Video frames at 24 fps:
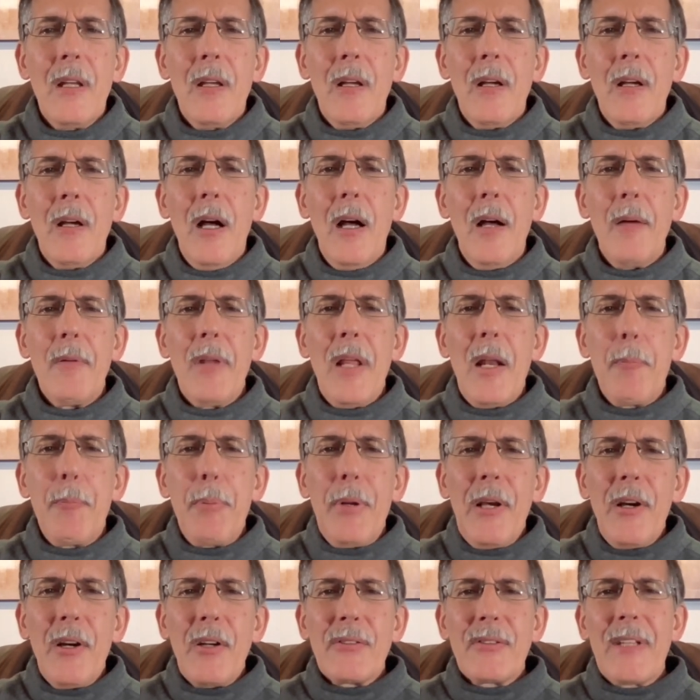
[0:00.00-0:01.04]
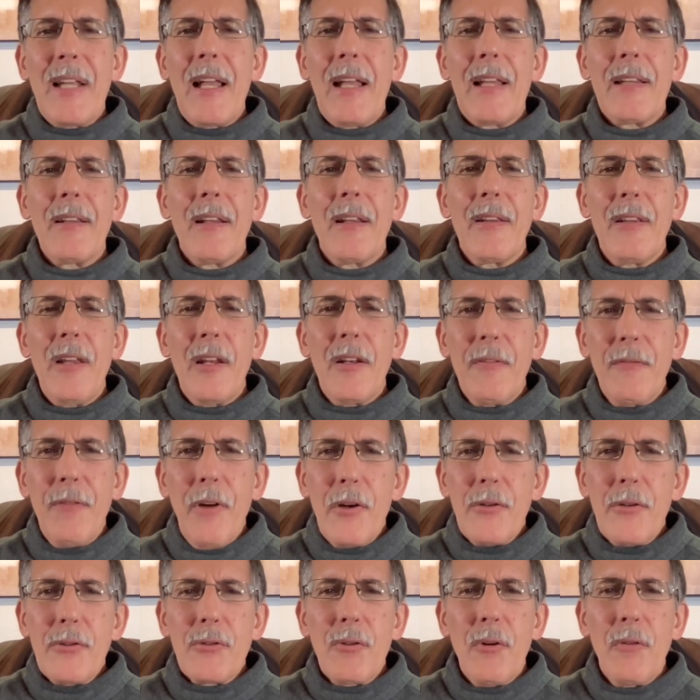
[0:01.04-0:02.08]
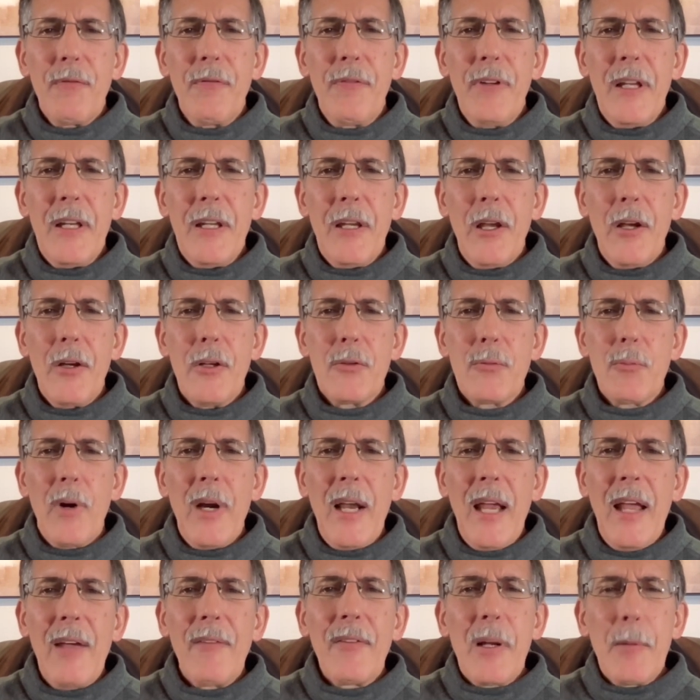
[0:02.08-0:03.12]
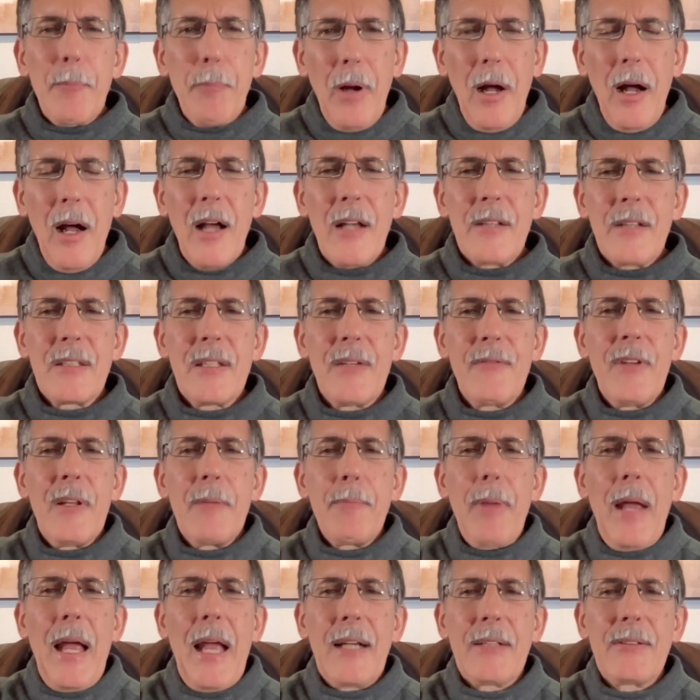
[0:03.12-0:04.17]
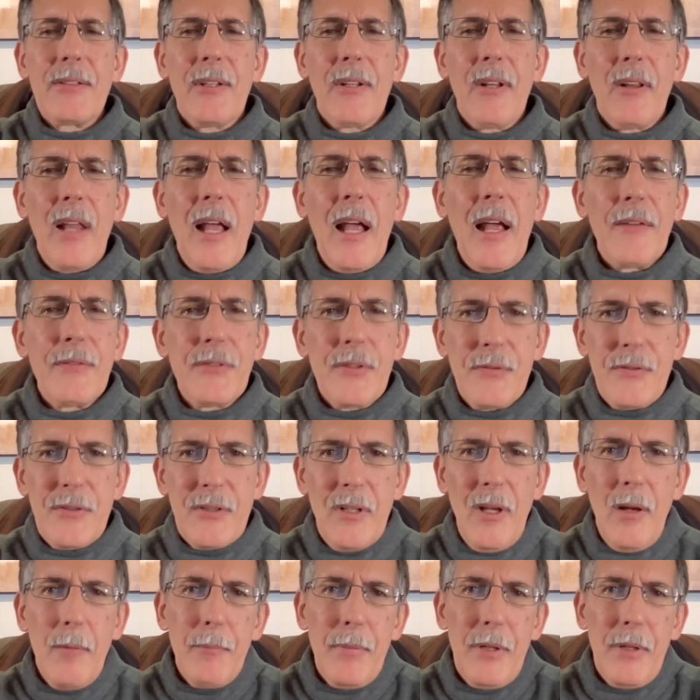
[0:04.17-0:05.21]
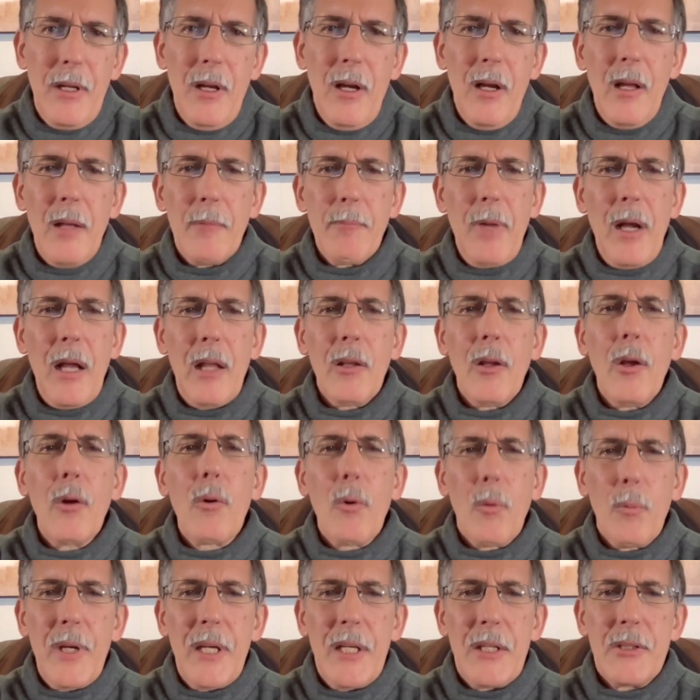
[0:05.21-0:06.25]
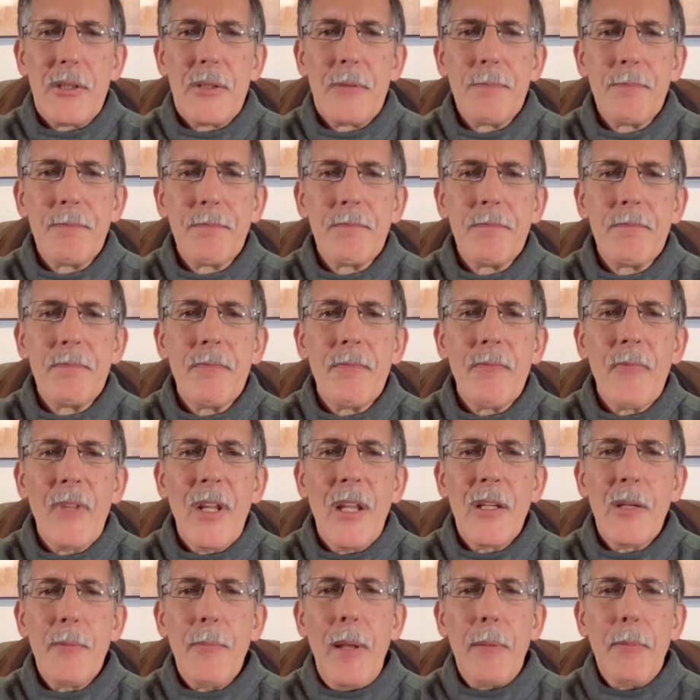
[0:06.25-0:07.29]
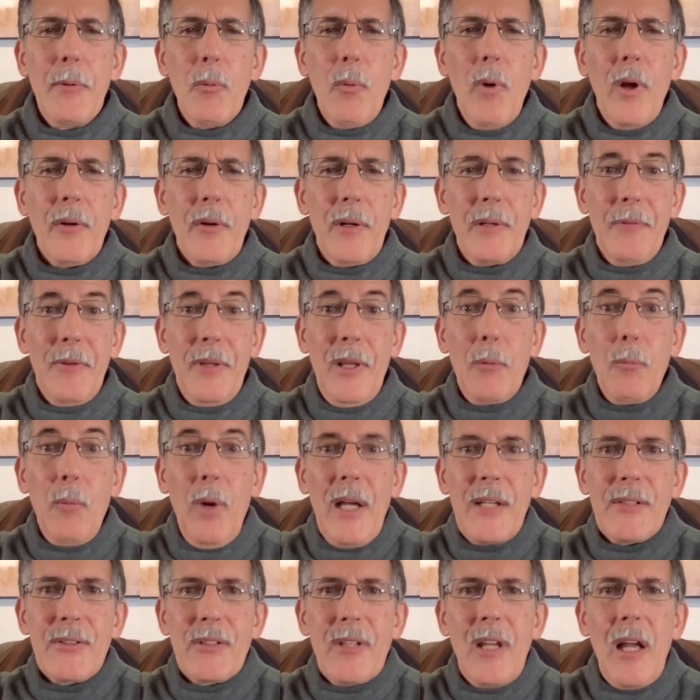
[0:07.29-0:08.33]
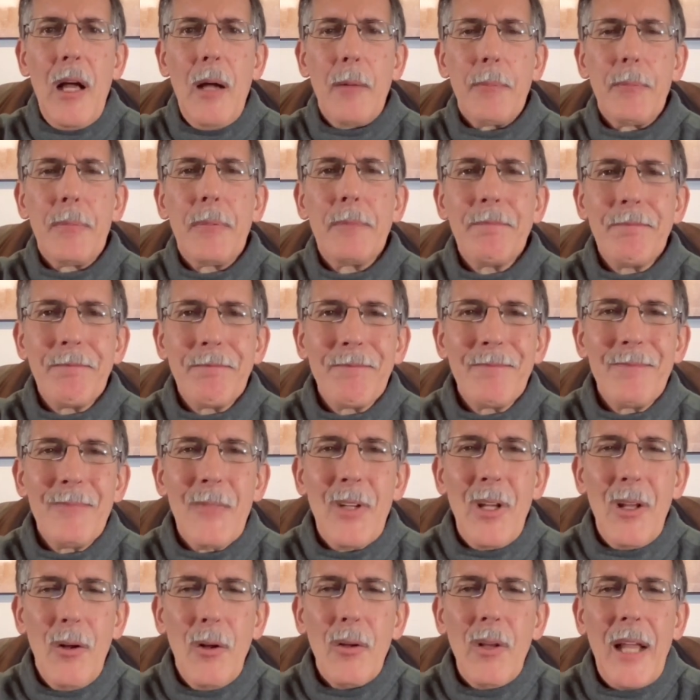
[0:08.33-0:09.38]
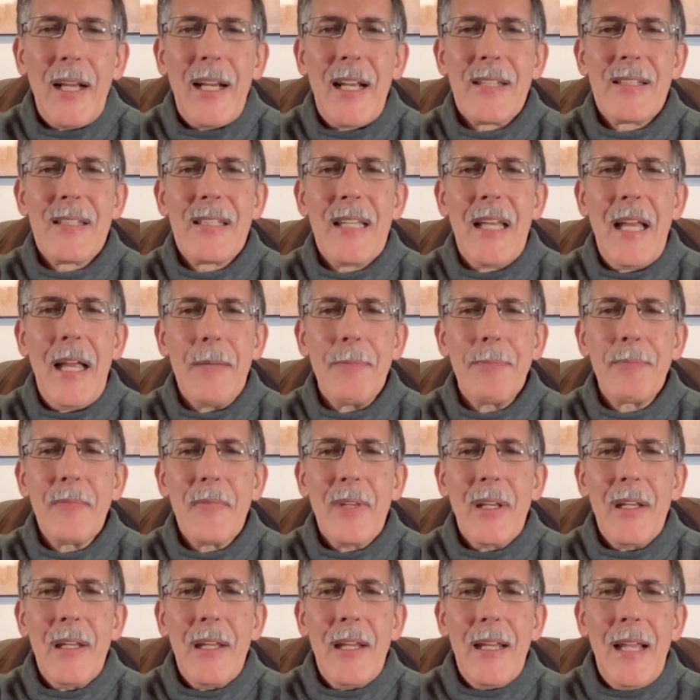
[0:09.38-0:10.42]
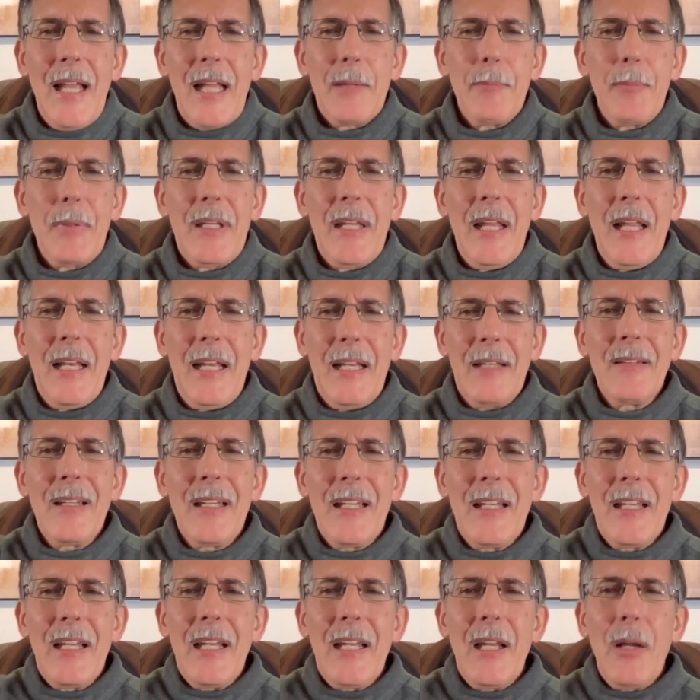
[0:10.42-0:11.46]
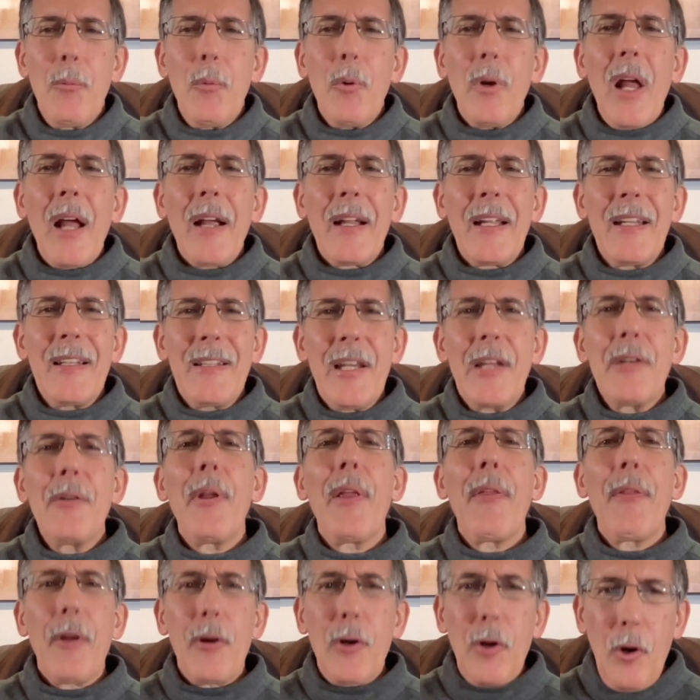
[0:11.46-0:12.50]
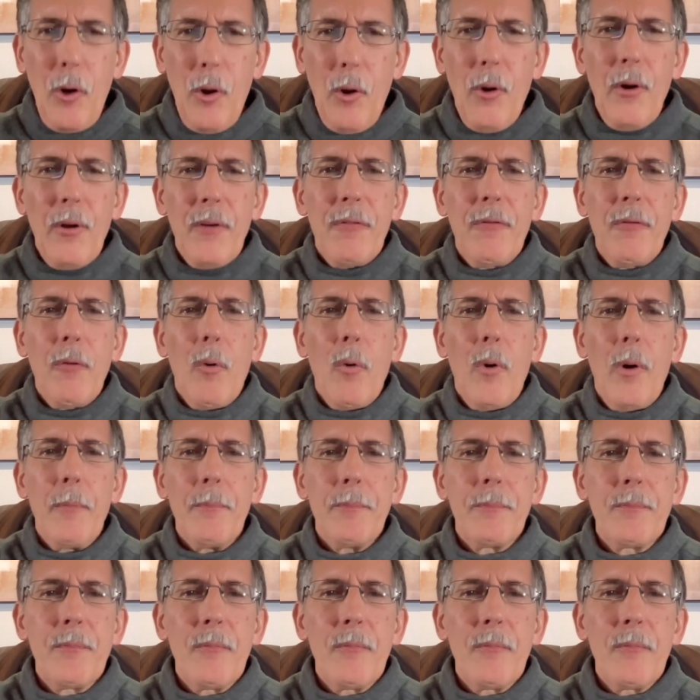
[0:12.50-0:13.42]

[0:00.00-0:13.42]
uh, it appears that the devotional videos were having a positive impact in the lives of some beyond my local reach. You may be wondering, then why stop? Well, like I said at the beginning, it will not continue in the current form.